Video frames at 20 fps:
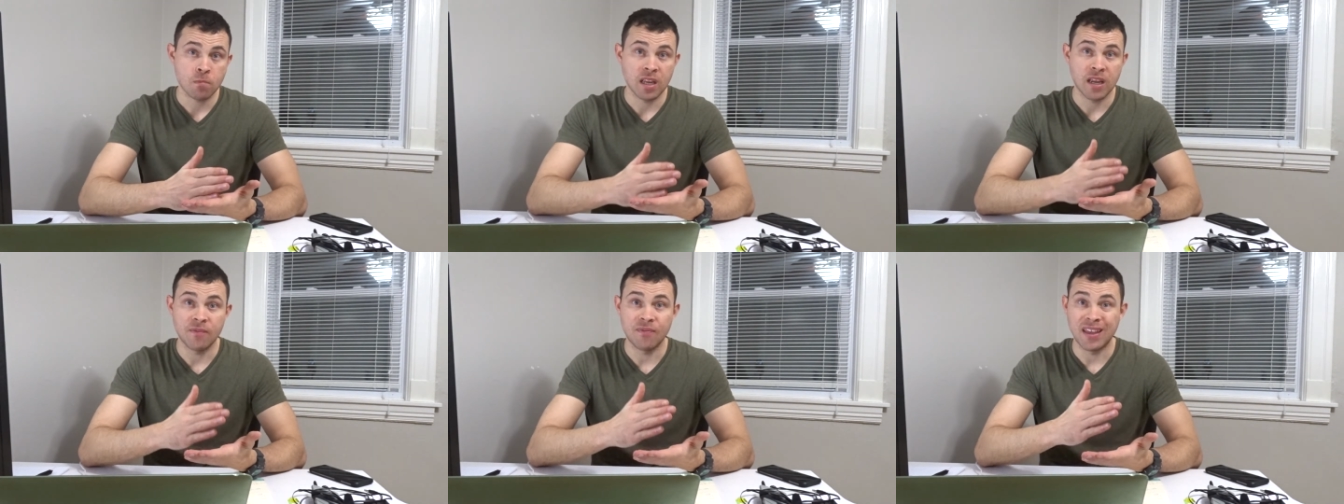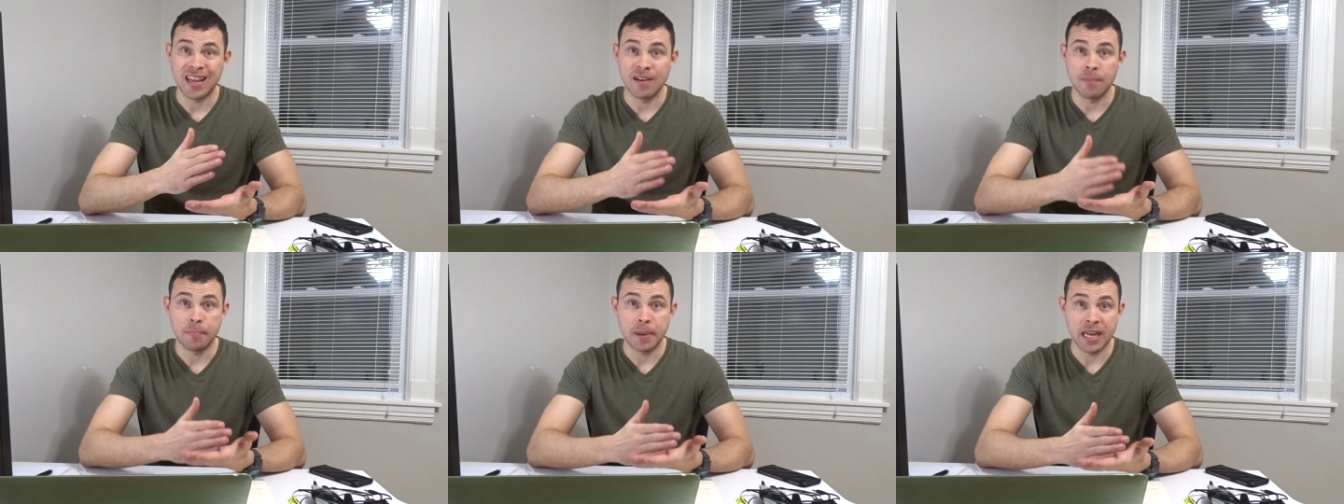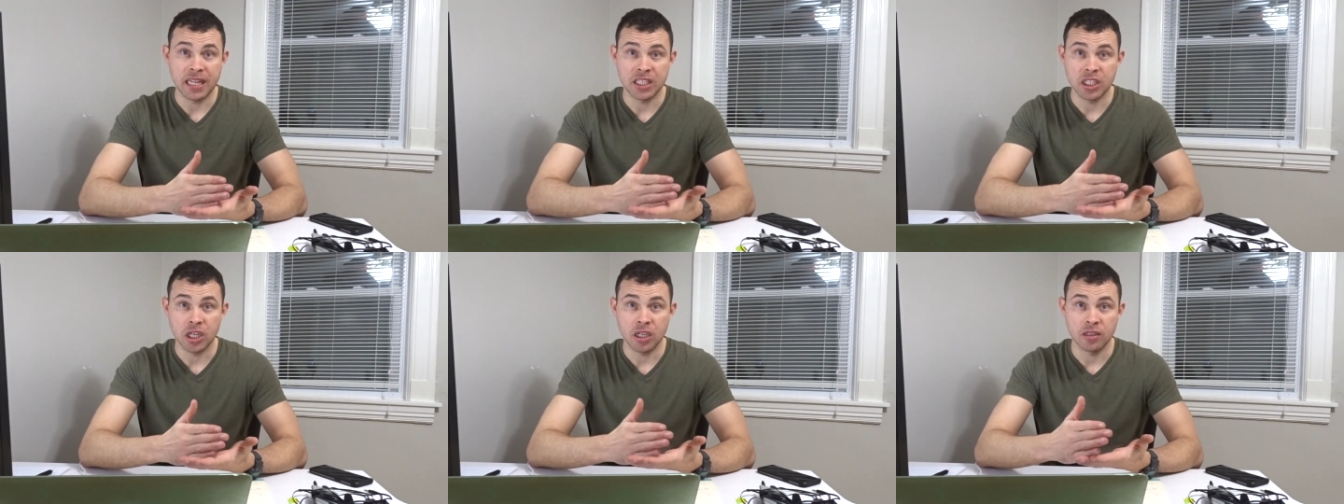If they have
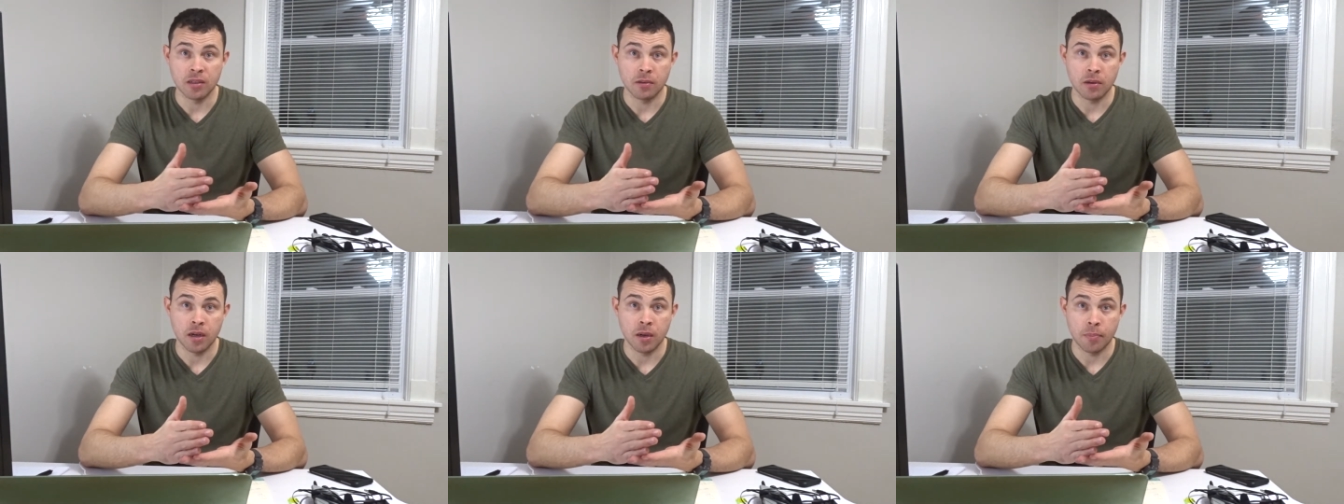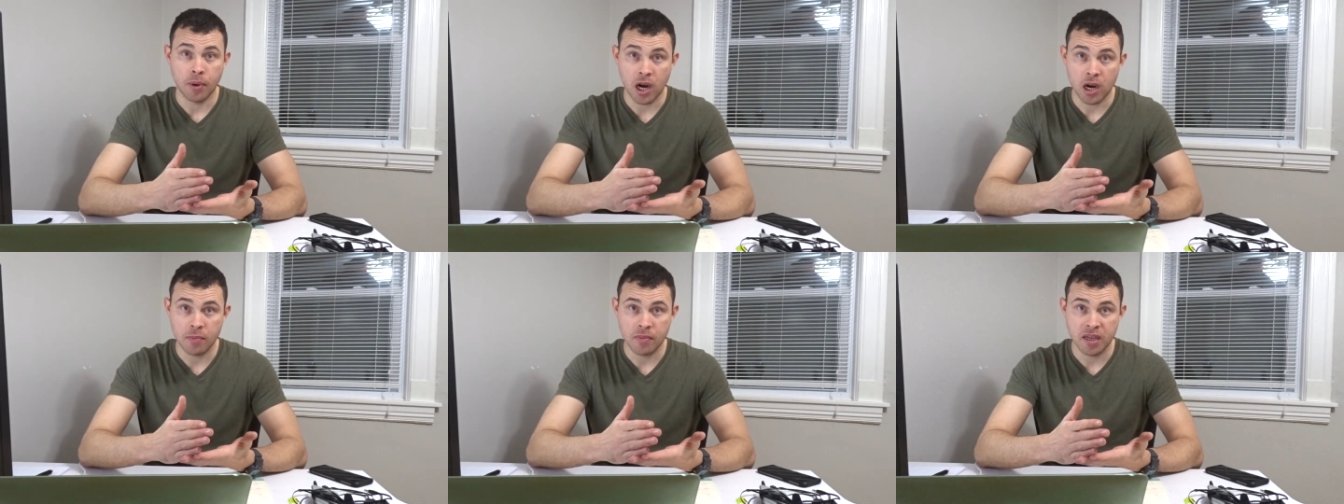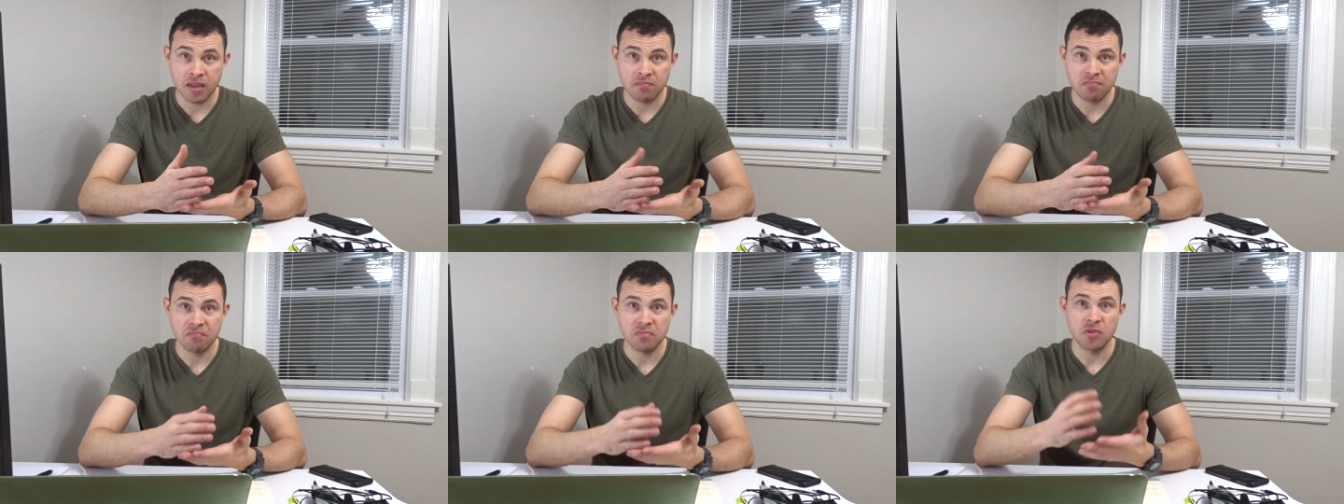pets on the
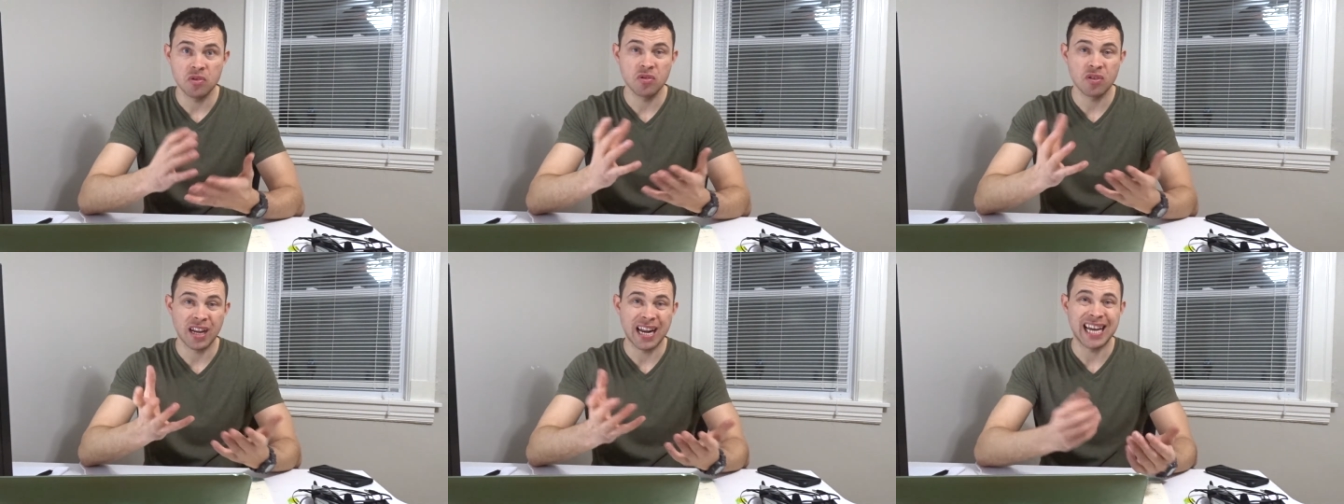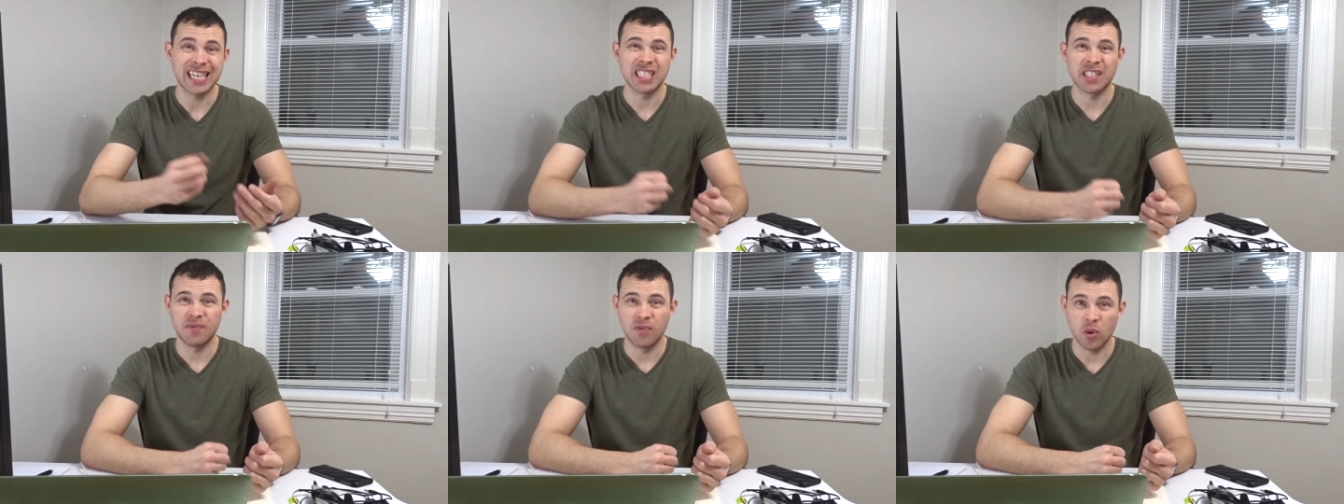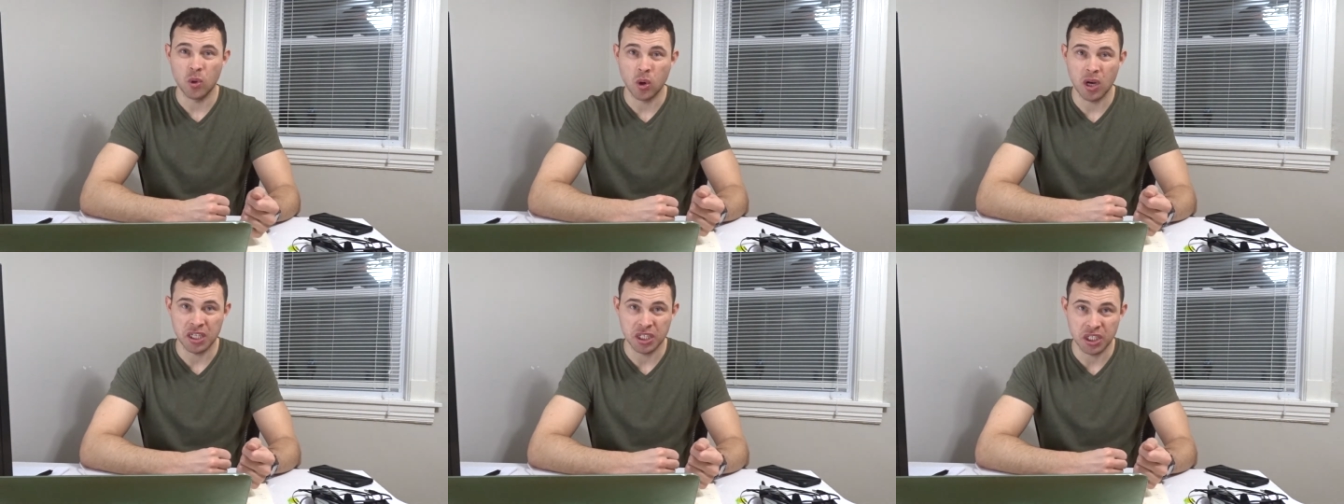apartment, you could ask a
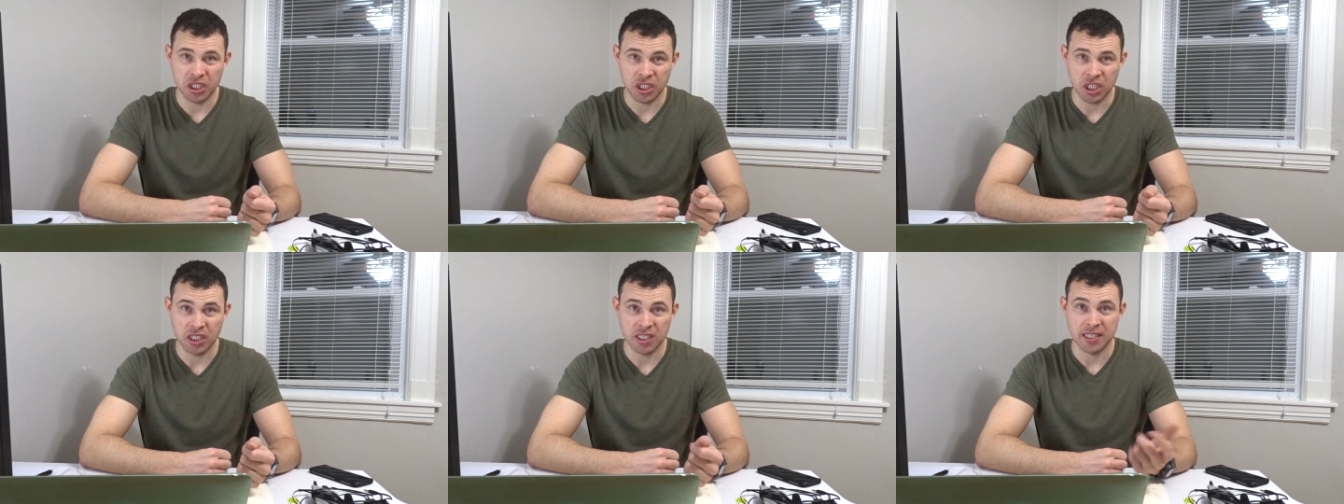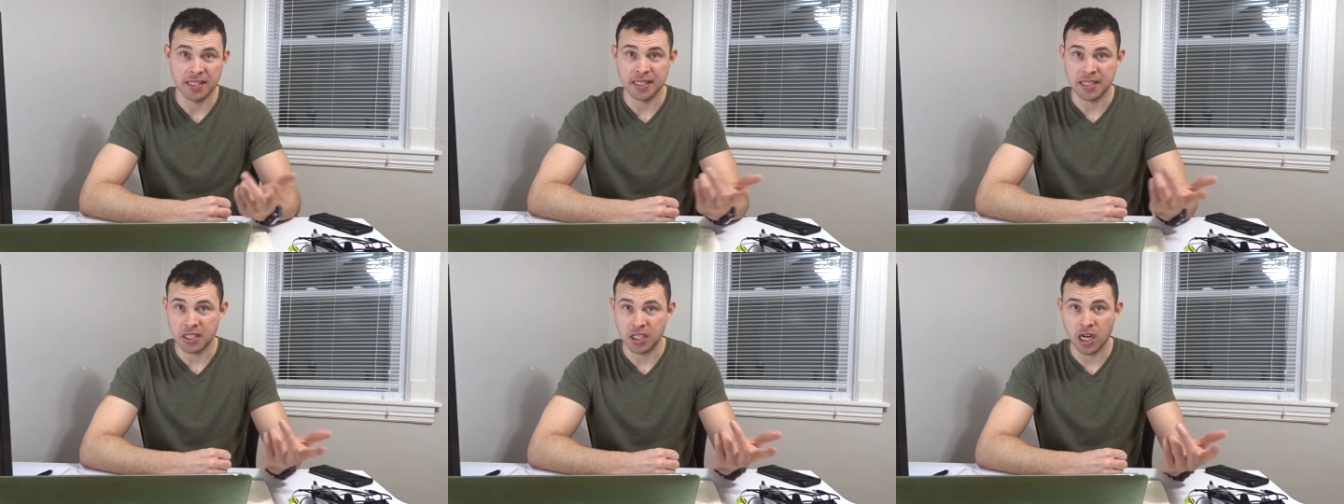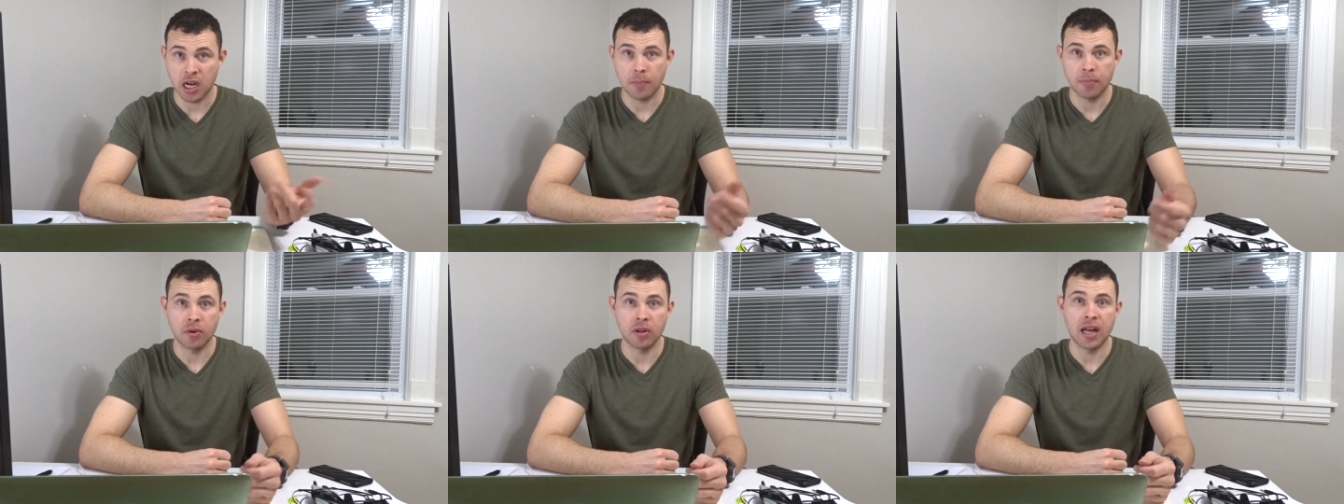few questions on this
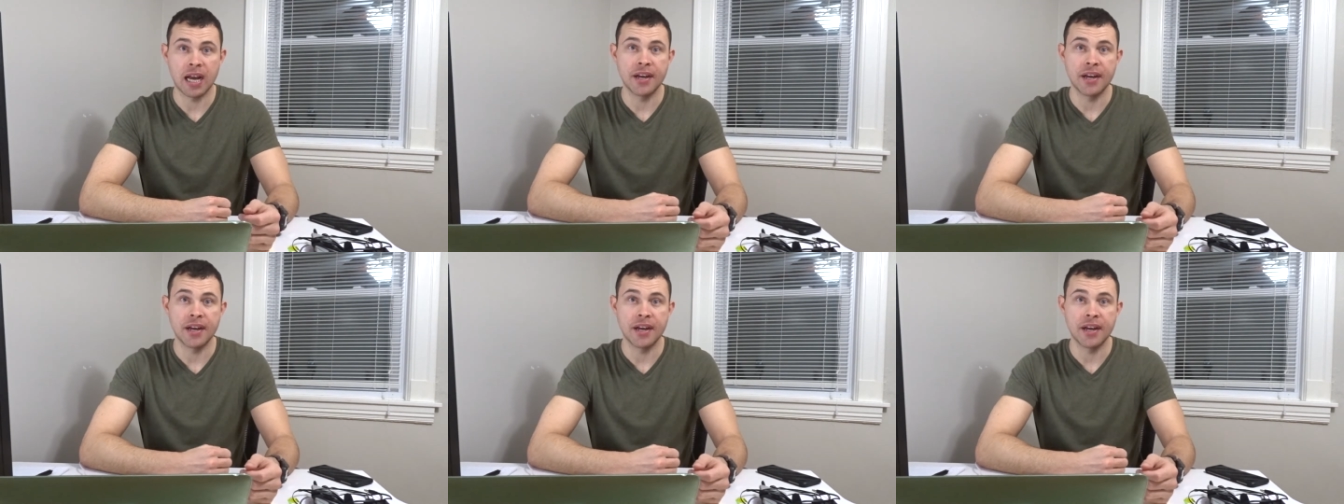estoppel.